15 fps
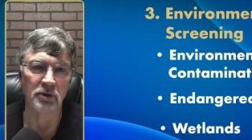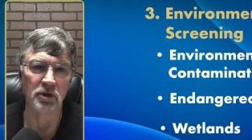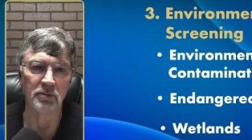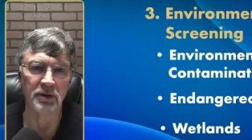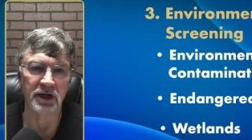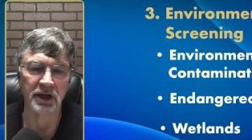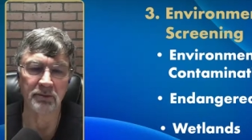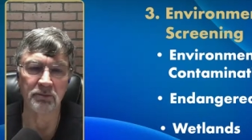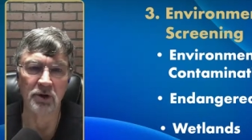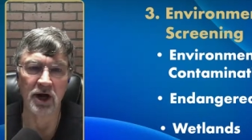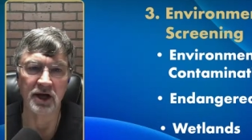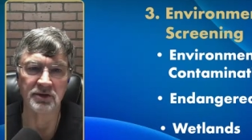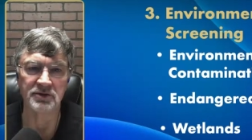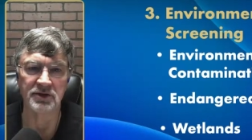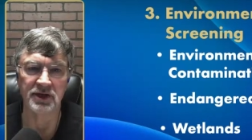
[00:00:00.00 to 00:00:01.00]
for the
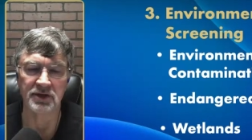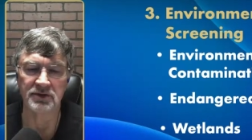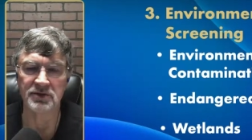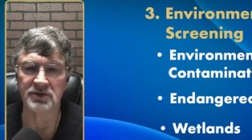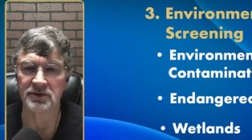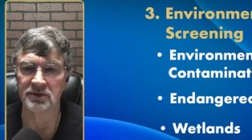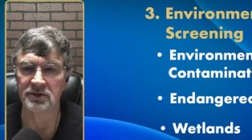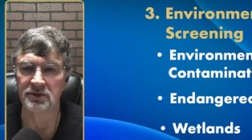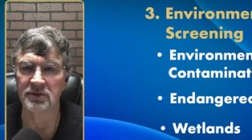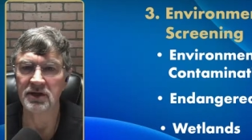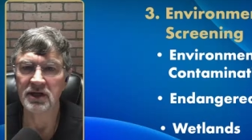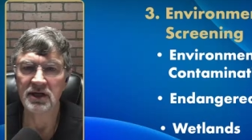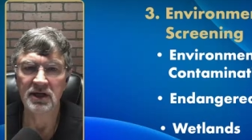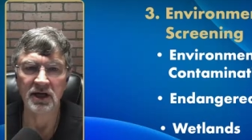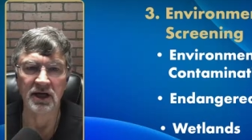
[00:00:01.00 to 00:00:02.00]
permitting process
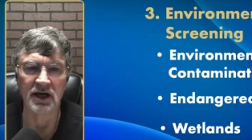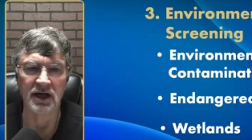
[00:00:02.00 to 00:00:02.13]
to